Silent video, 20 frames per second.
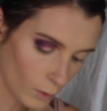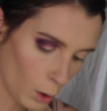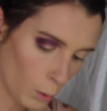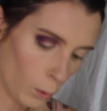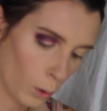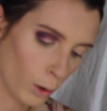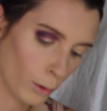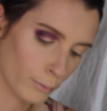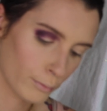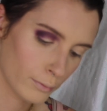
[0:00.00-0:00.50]

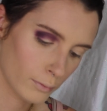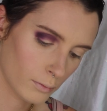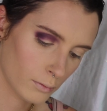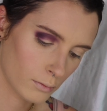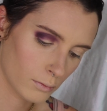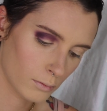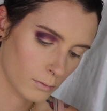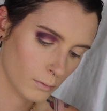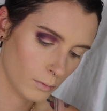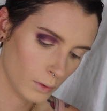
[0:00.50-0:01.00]
Well,
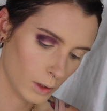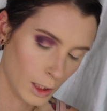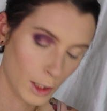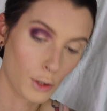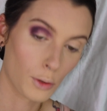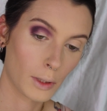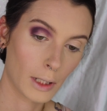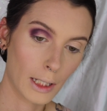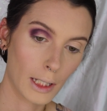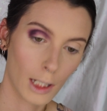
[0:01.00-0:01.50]

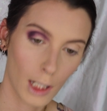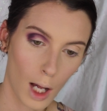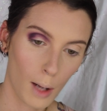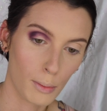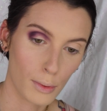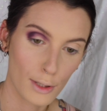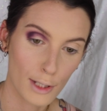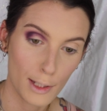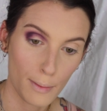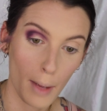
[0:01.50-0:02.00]
literally a
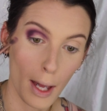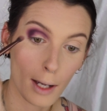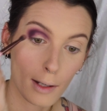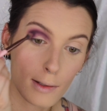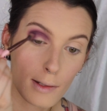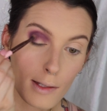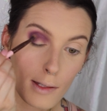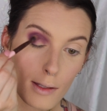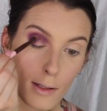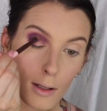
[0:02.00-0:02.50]
couple
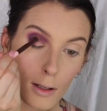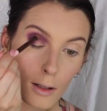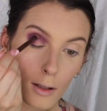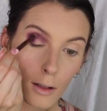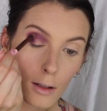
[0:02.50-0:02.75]
specks.